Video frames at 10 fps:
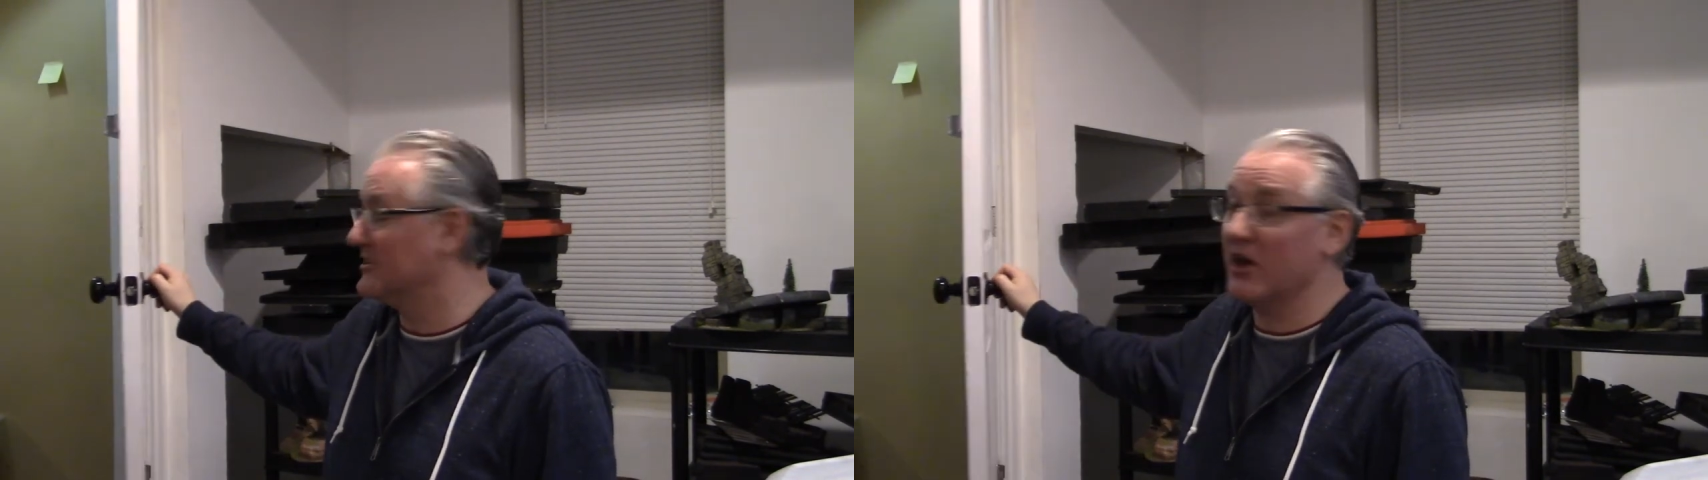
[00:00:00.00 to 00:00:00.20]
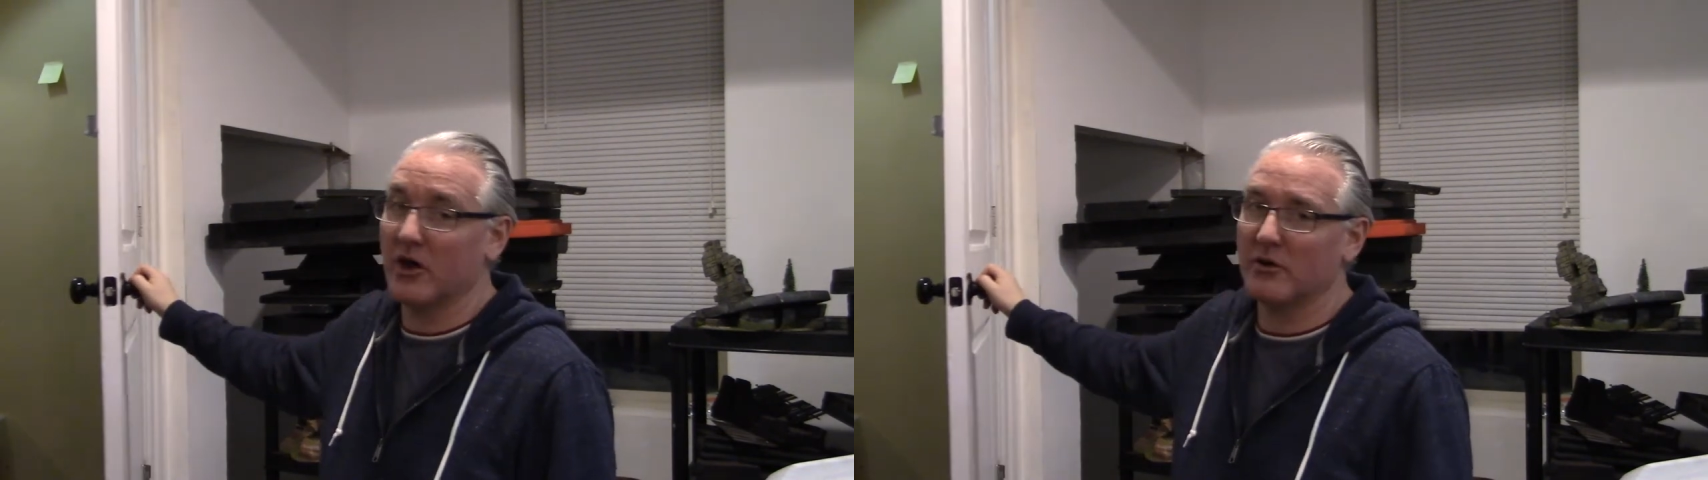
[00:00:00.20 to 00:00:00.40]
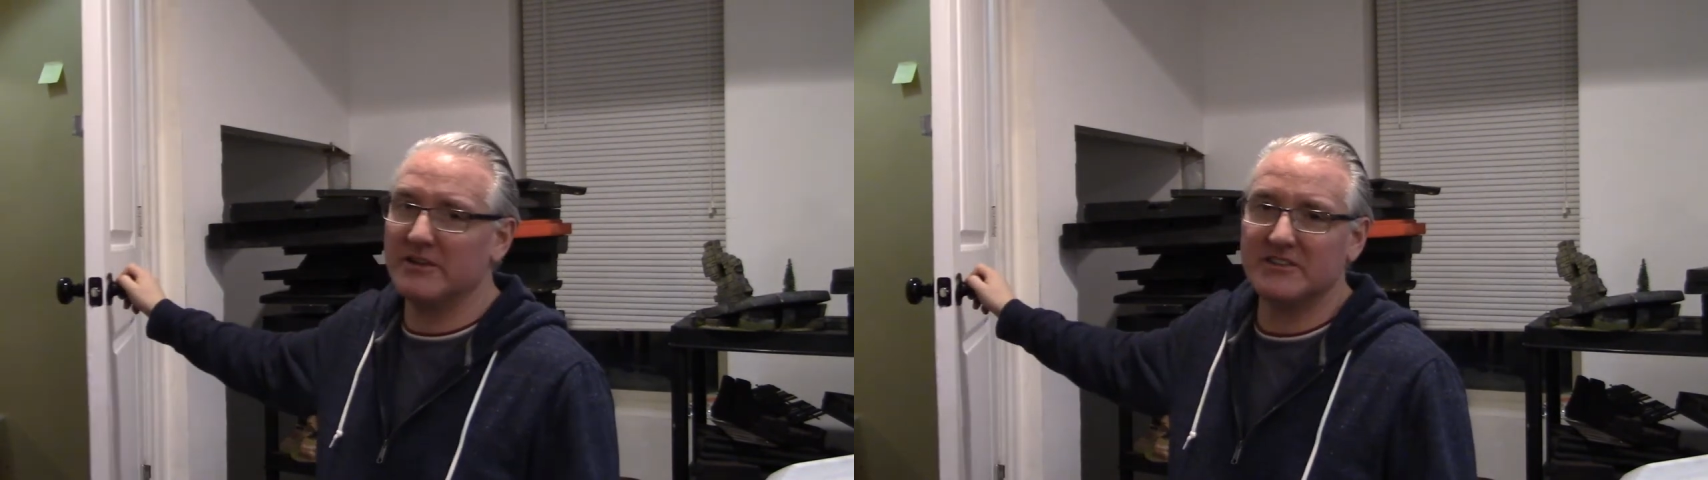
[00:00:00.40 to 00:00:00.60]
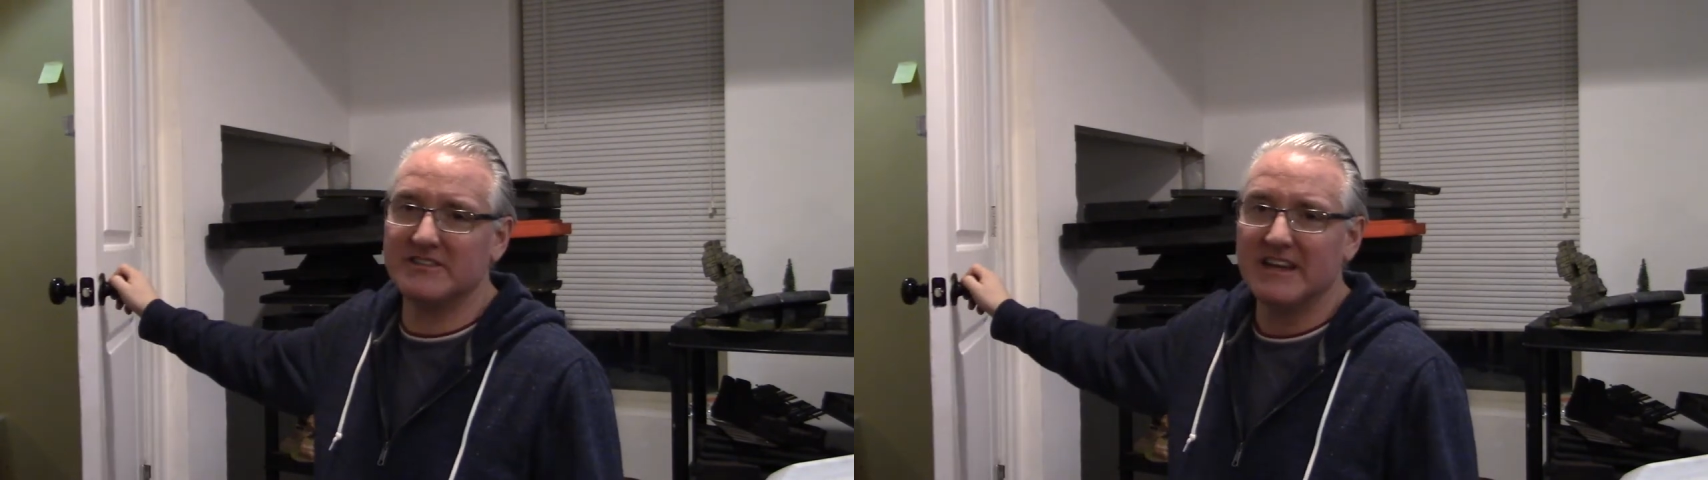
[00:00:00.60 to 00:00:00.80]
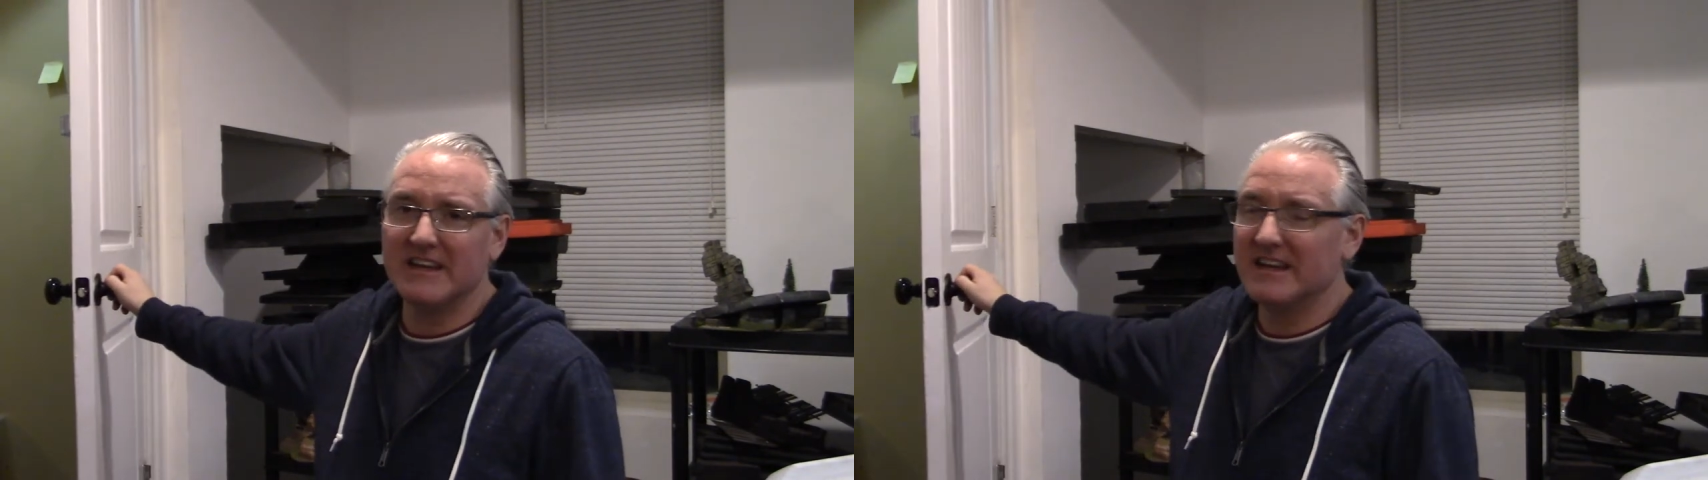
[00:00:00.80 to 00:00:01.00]
No, it
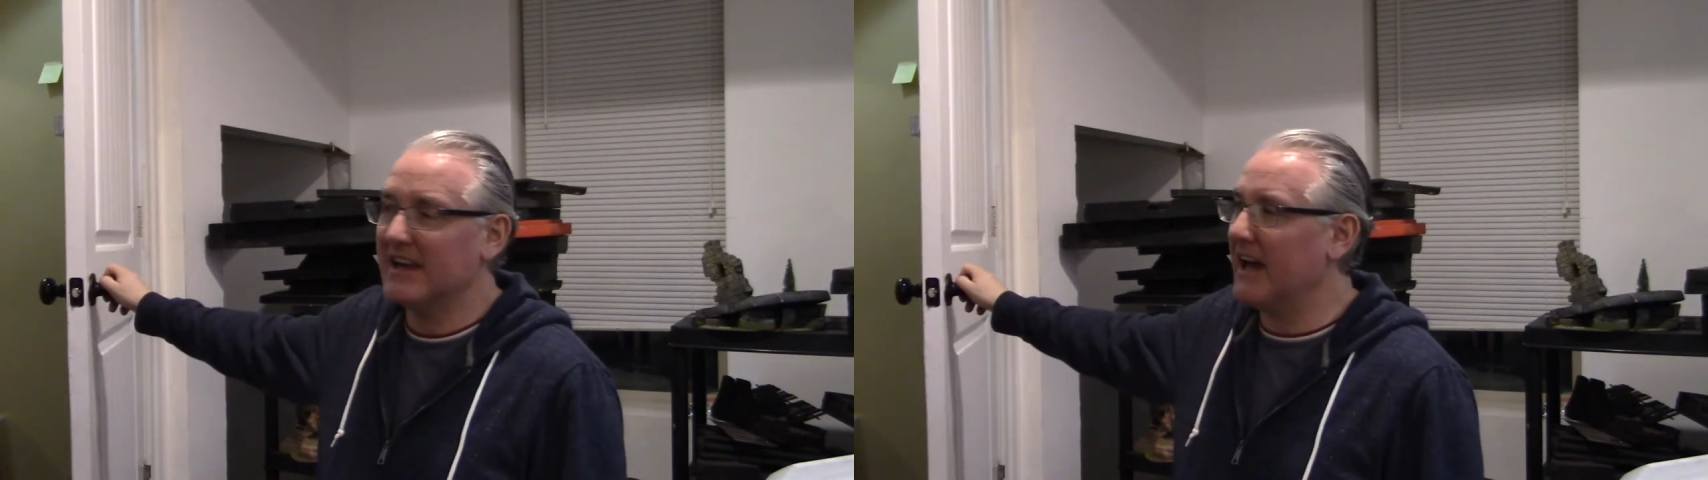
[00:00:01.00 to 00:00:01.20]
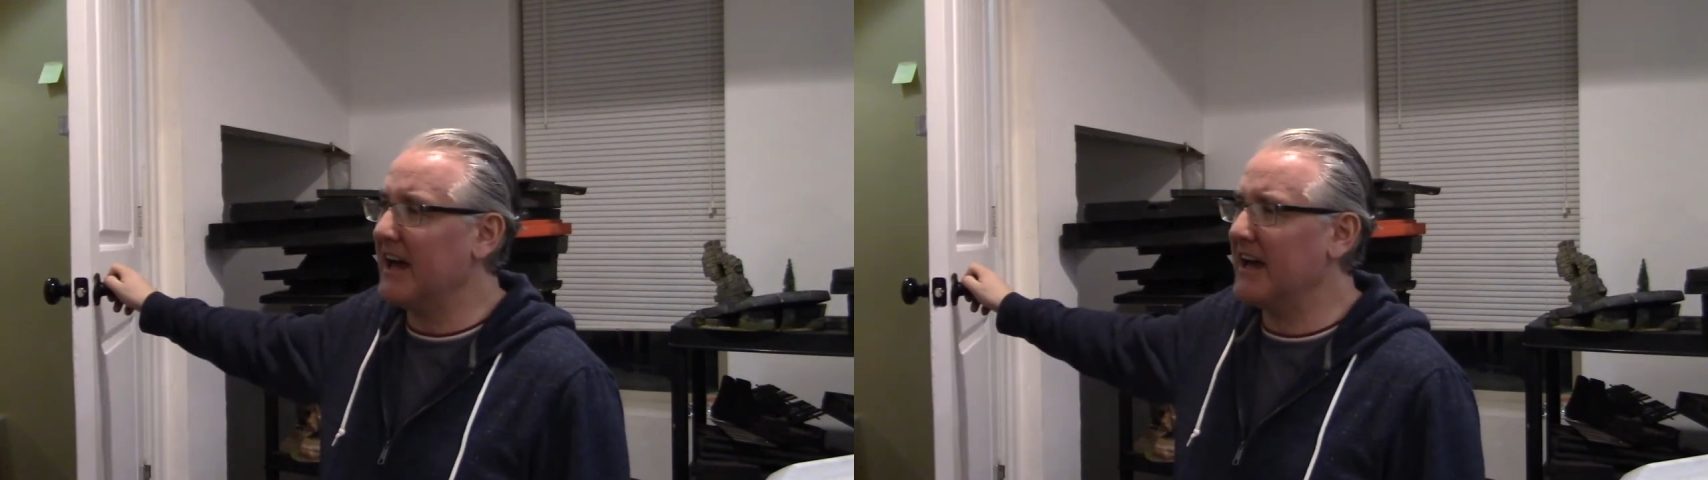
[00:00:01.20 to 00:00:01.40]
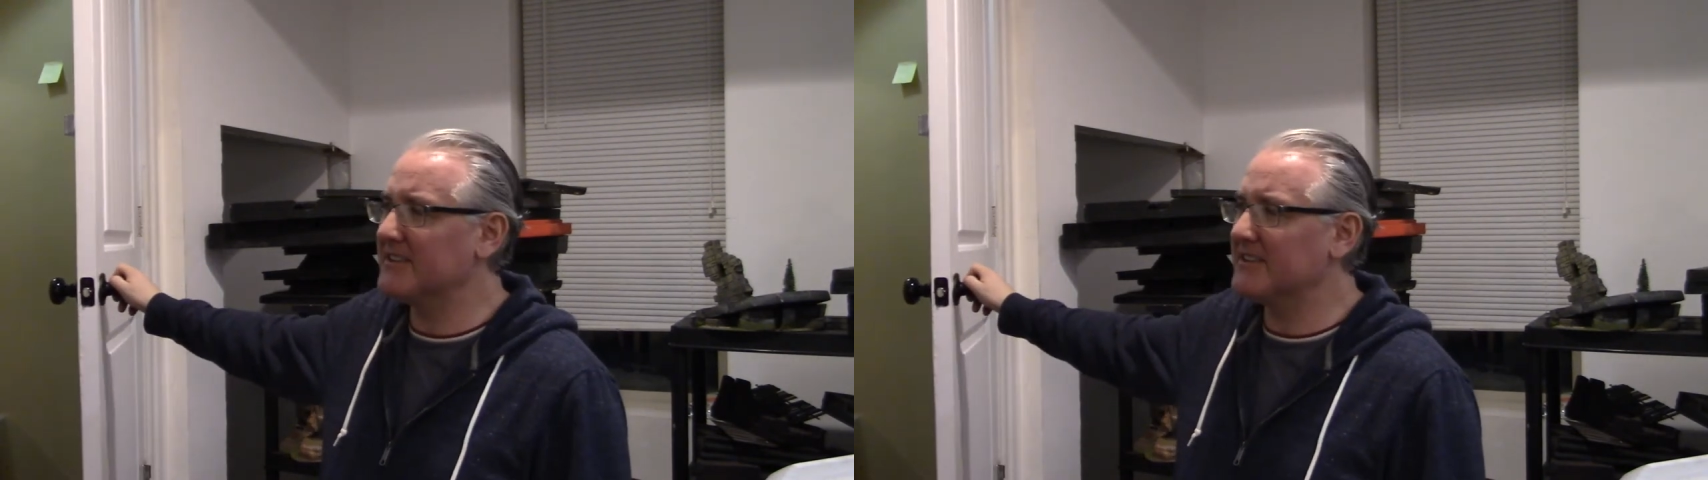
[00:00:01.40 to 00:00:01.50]
just, uh,